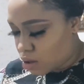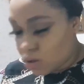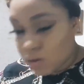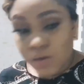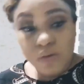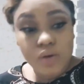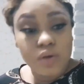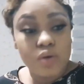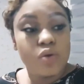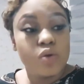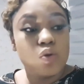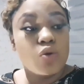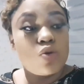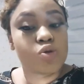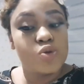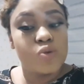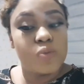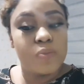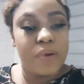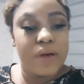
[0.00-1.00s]
go
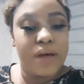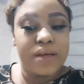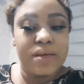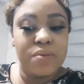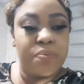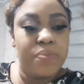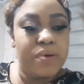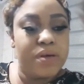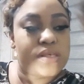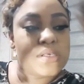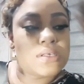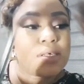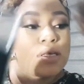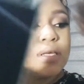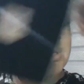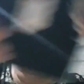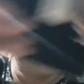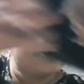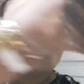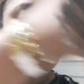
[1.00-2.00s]
to bed
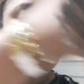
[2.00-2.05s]
basically